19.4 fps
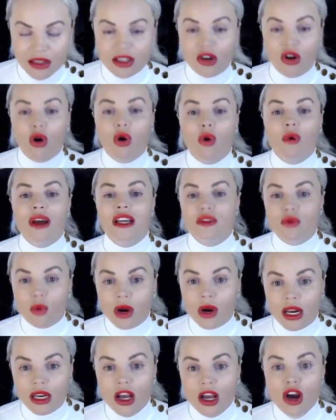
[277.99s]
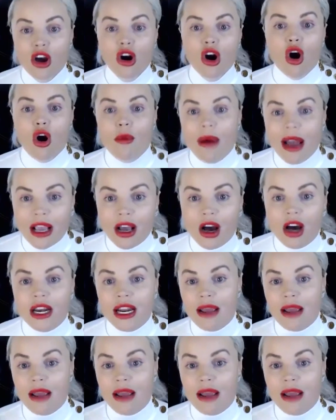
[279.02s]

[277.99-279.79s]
They're always worried, oh my God,